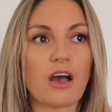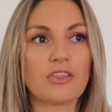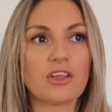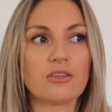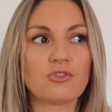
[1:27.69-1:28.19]
I
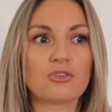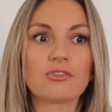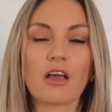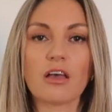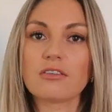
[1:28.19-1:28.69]
think it's
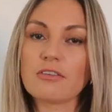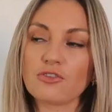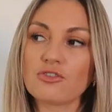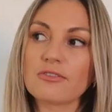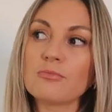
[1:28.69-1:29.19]
just
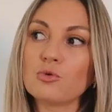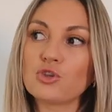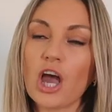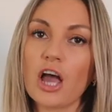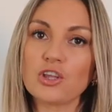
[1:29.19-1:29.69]
such a small
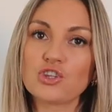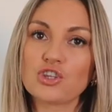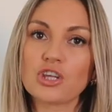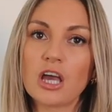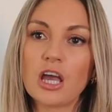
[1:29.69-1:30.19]

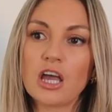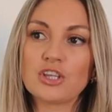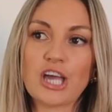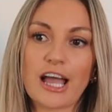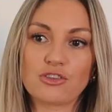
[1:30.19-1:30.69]
touch
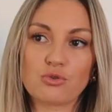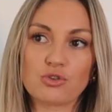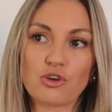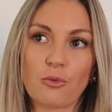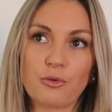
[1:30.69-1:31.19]
to add to
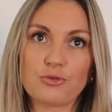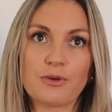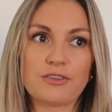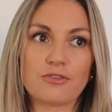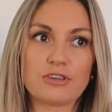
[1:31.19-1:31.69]
a top which
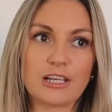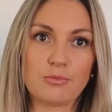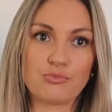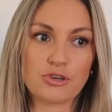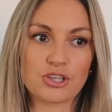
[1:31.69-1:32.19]
makes it
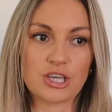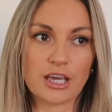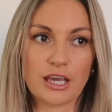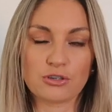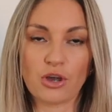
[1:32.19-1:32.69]
really
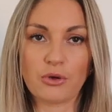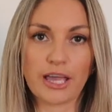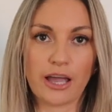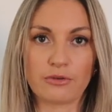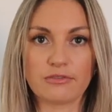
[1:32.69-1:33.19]
pretty and
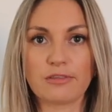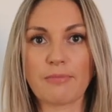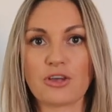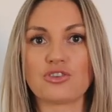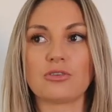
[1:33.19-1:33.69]
going out and
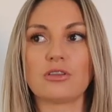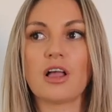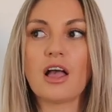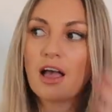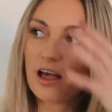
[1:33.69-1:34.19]

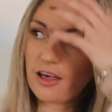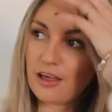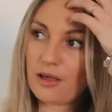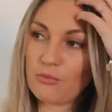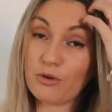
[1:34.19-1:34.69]
special
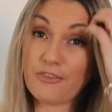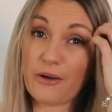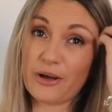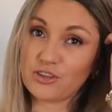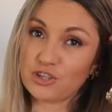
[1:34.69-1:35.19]

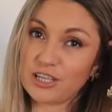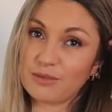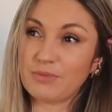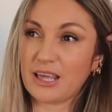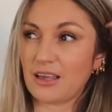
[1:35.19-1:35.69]
without
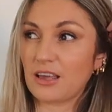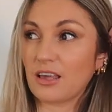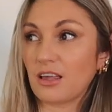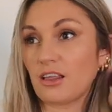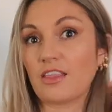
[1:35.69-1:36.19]
actually being
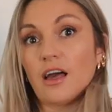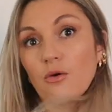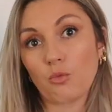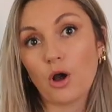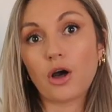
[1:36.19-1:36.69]

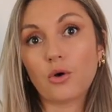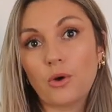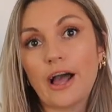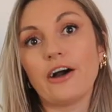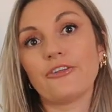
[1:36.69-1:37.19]
that
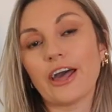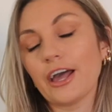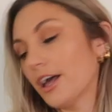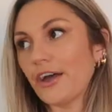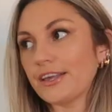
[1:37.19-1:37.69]
well out
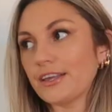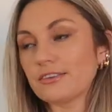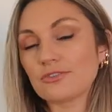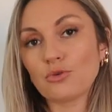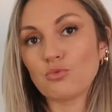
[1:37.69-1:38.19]
there. I
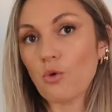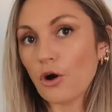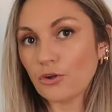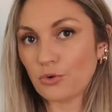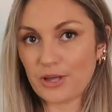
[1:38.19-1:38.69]
saw
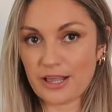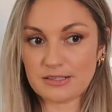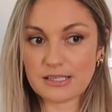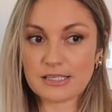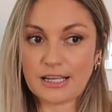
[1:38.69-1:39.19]
one
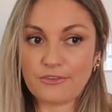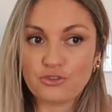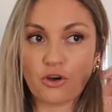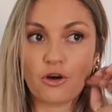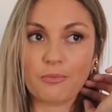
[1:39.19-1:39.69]
organza sleeve
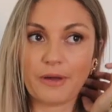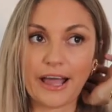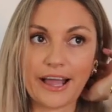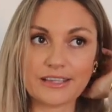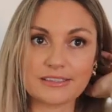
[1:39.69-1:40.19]
top
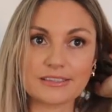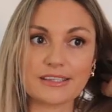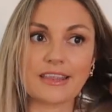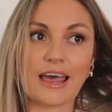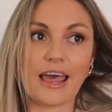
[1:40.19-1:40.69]
and
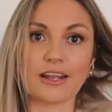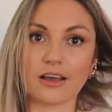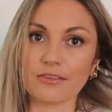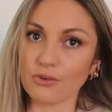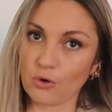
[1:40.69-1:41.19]
then
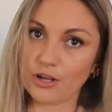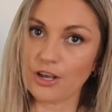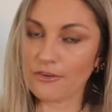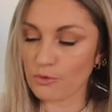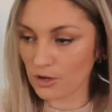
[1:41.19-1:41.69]
I saw
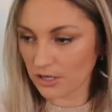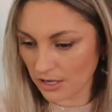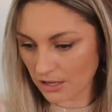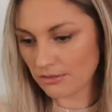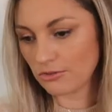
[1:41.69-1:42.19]
another one and
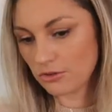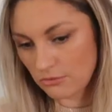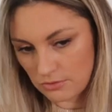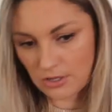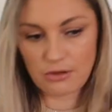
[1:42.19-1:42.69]
then I saw
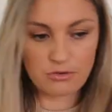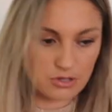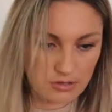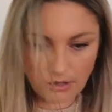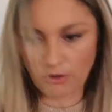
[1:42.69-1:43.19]
another one and they were
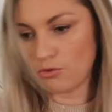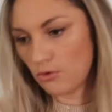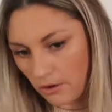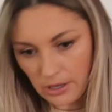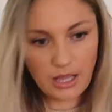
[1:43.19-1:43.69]
just like all
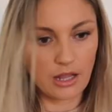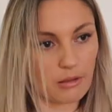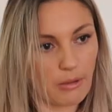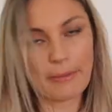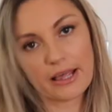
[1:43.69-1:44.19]
going
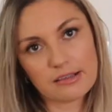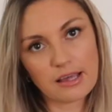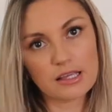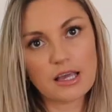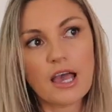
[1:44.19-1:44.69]
in my basket.